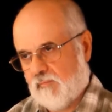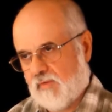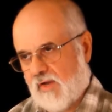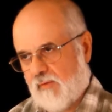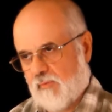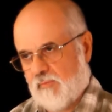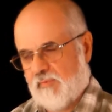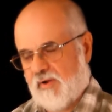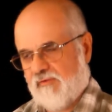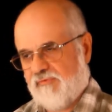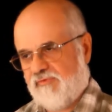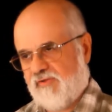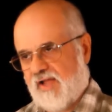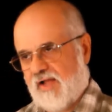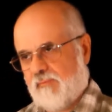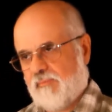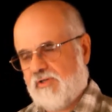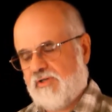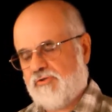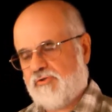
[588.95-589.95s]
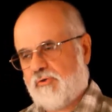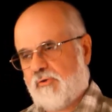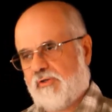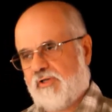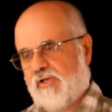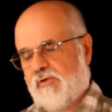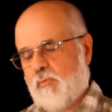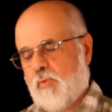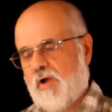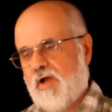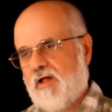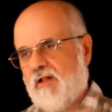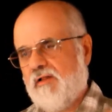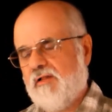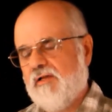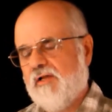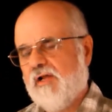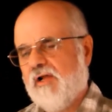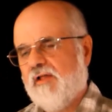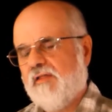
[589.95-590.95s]
And when my family is working
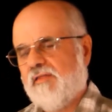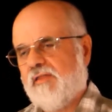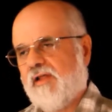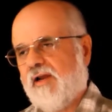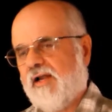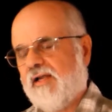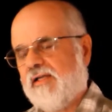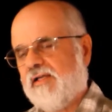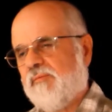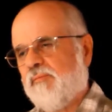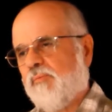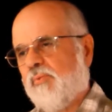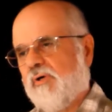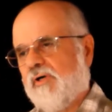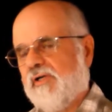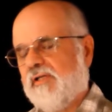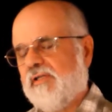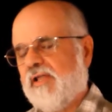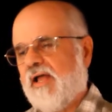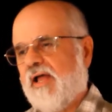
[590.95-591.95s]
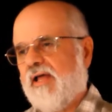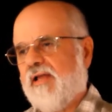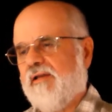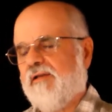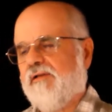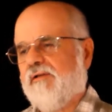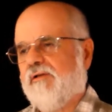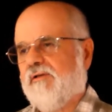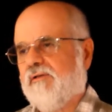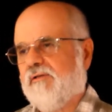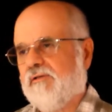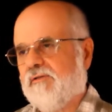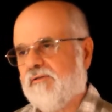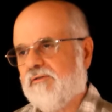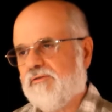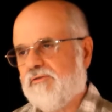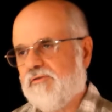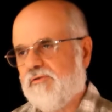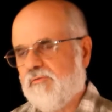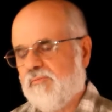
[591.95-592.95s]
well, then I can bring that
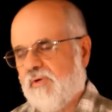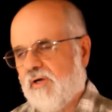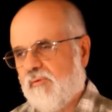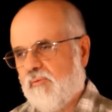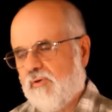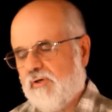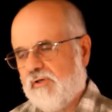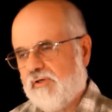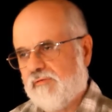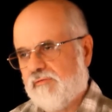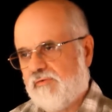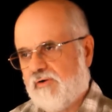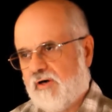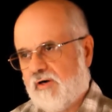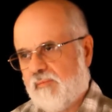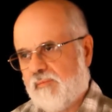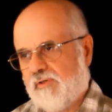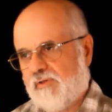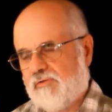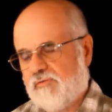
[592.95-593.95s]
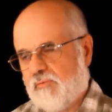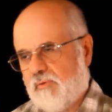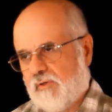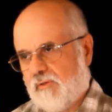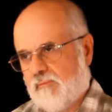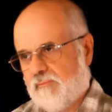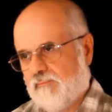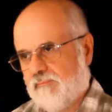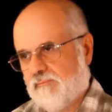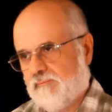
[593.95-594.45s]
to my work environment as well.